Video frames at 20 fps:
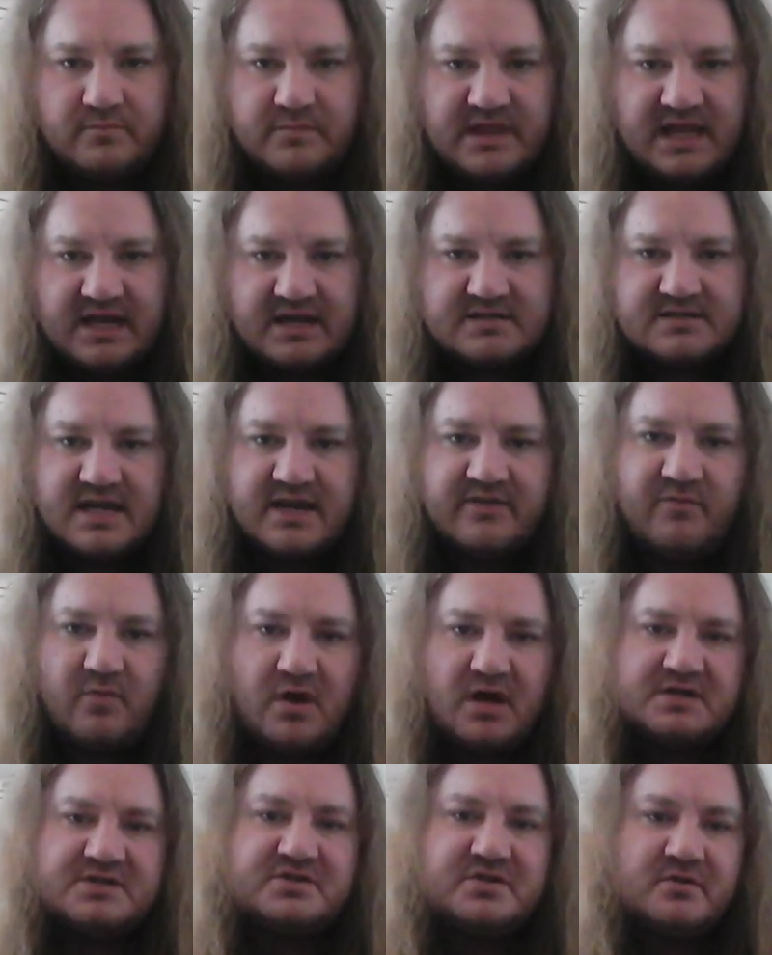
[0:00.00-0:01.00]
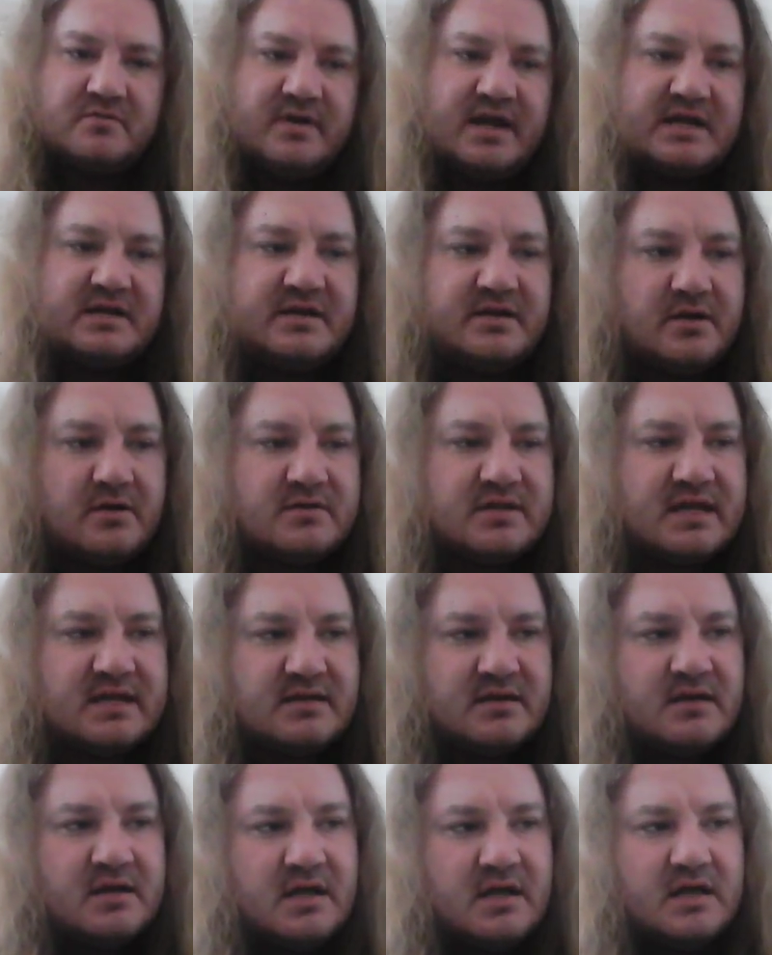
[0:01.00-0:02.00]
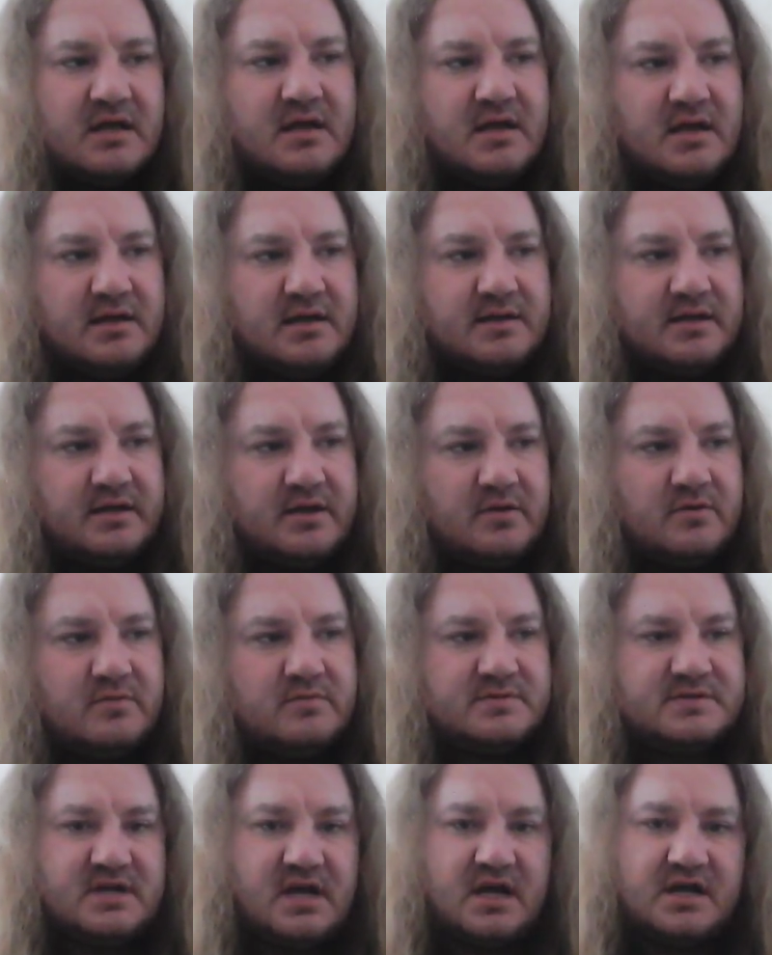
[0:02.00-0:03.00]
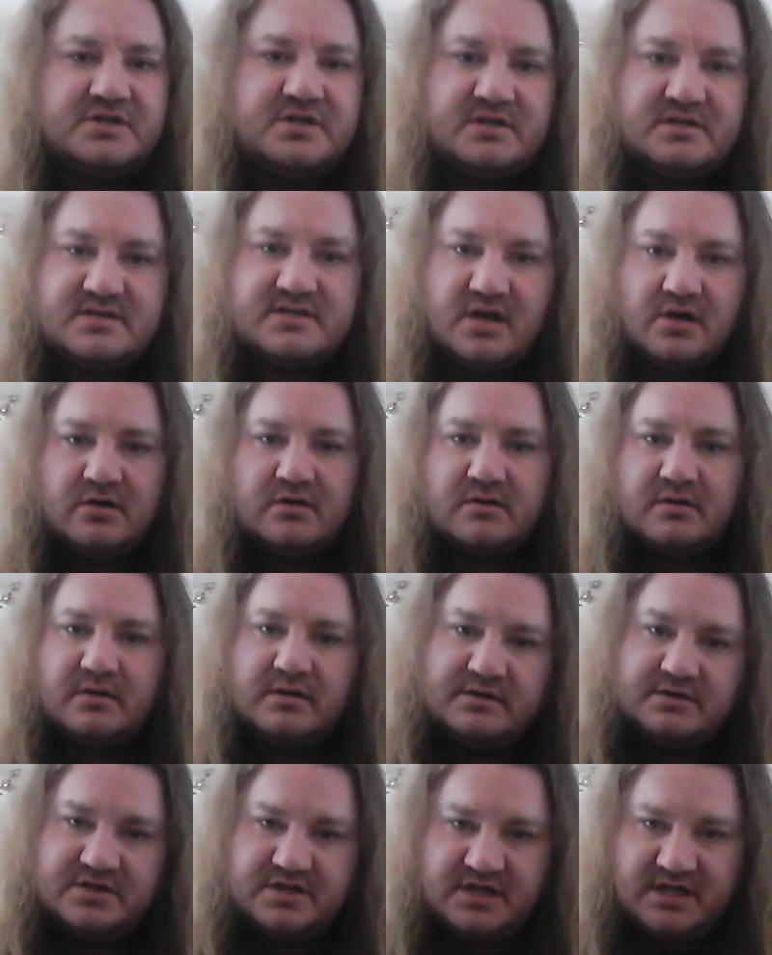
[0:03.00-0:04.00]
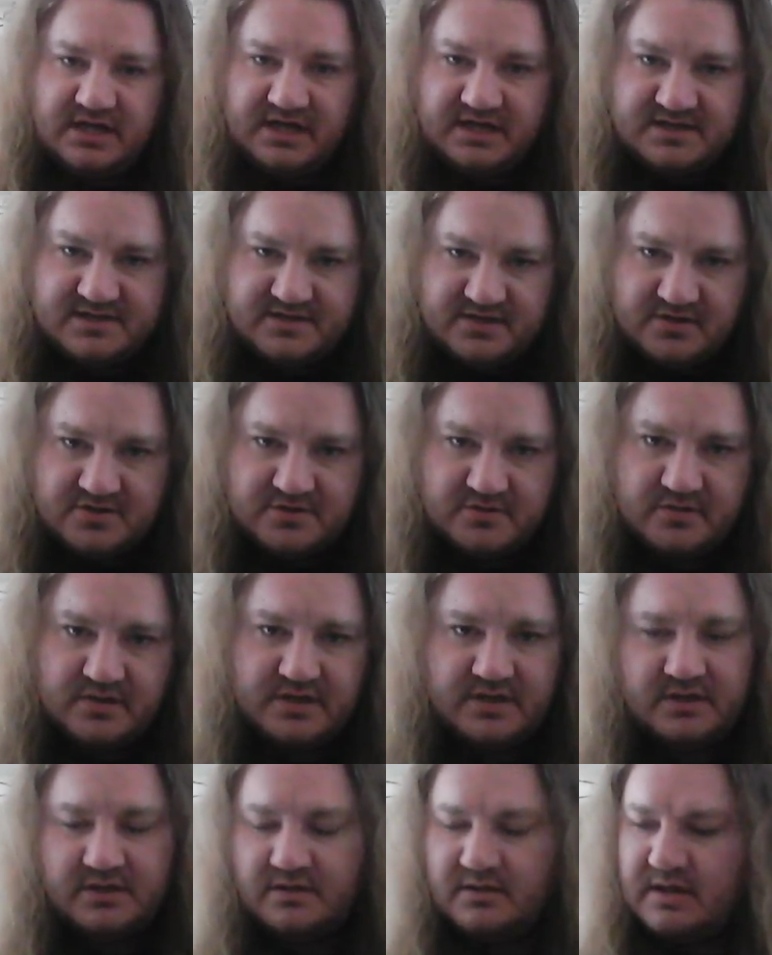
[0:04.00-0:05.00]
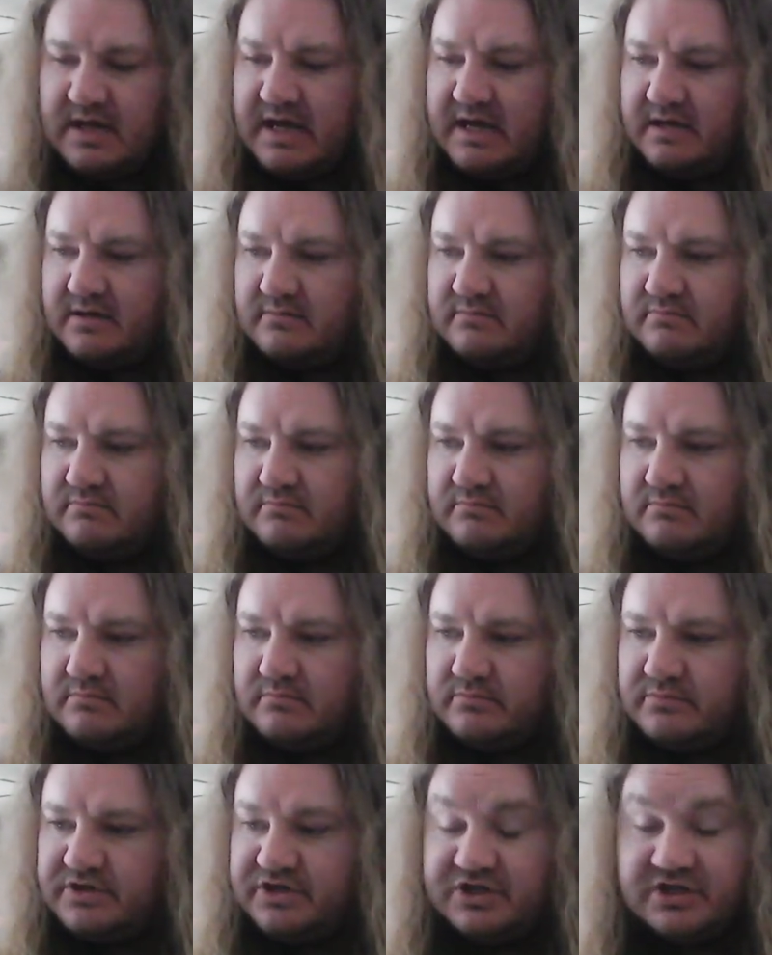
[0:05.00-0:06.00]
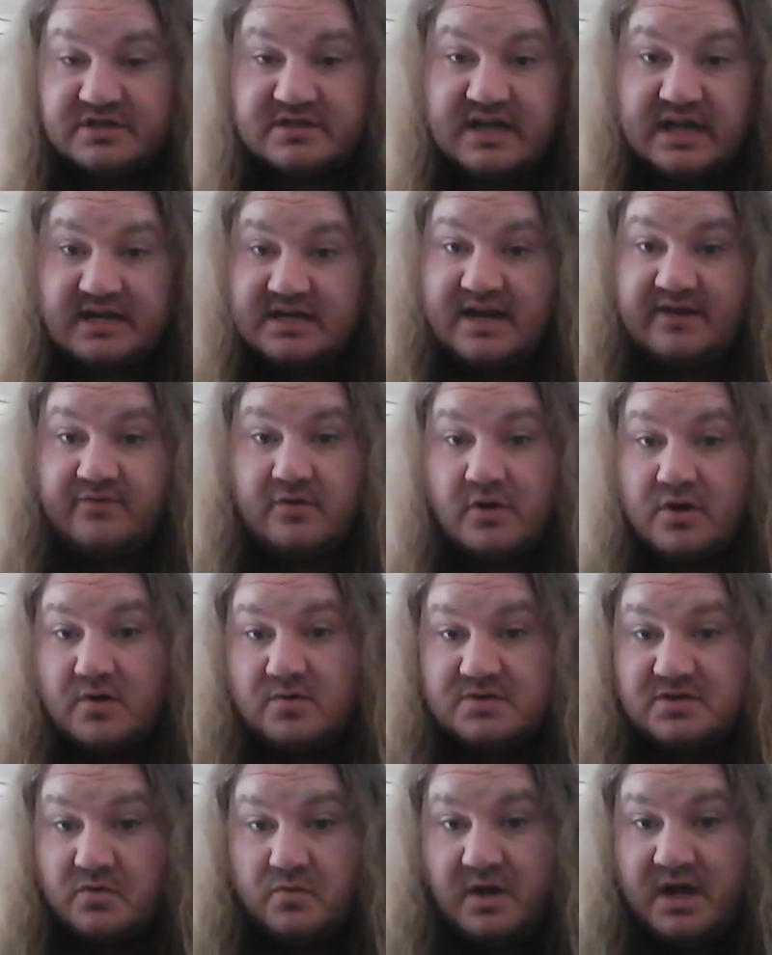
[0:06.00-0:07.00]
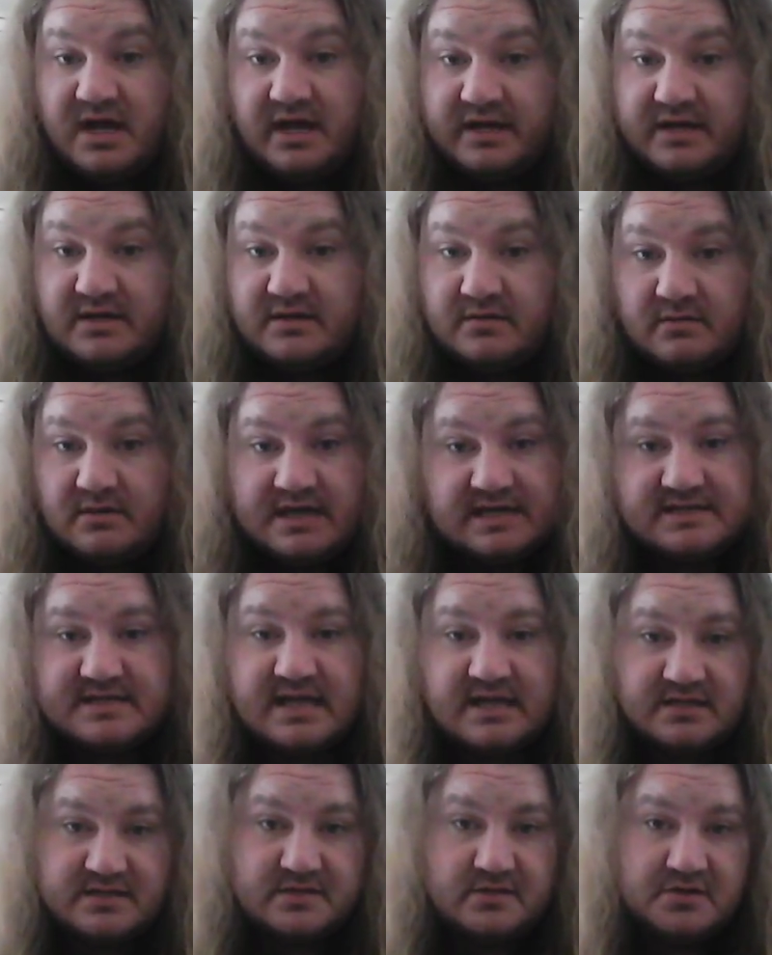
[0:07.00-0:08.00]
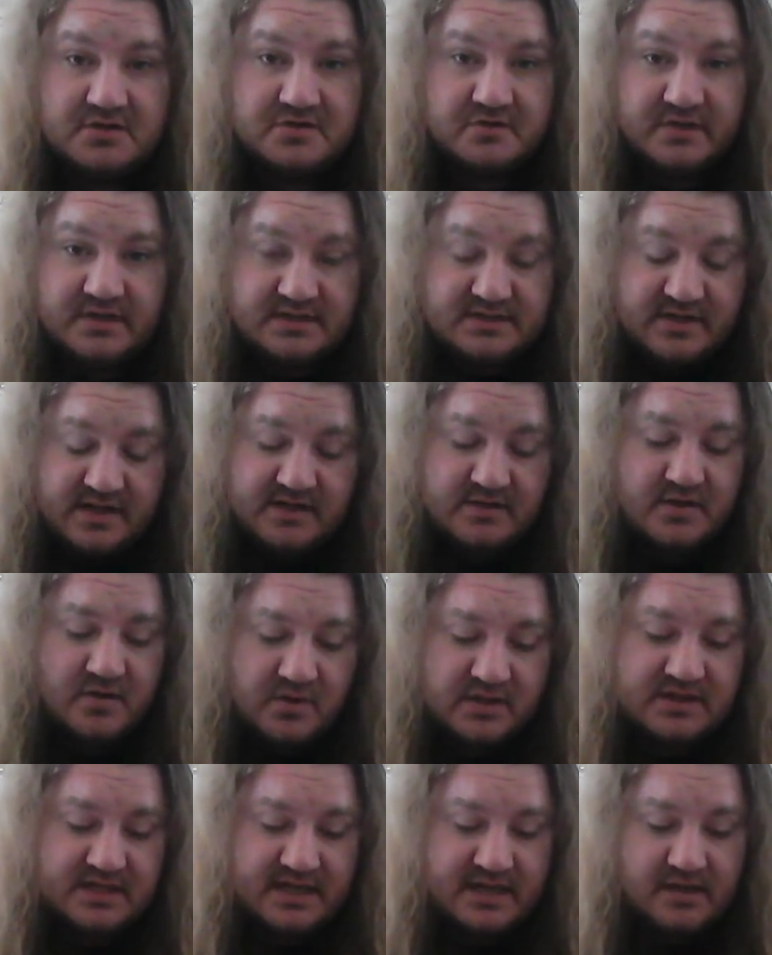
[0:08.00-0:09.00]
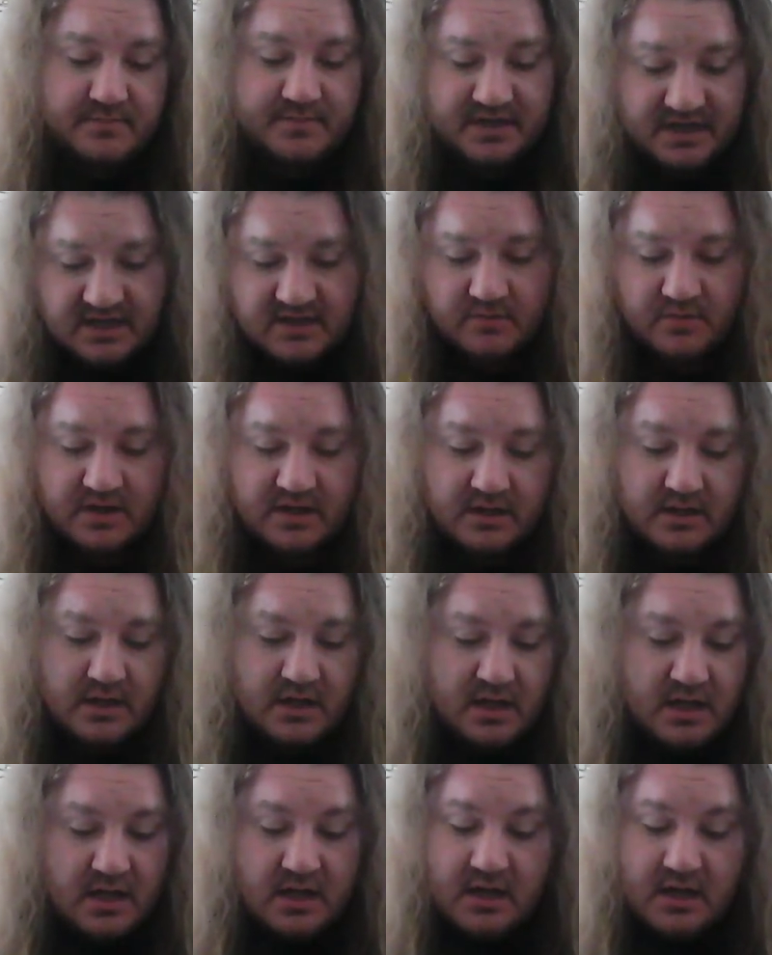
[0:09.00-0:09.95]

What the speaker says: things I've watched or read, you know, that, you know, Sasha's hurt and she needs surgery, and she just, like, never goes away and gets that surgery. So I don't know what the hell. But anyway,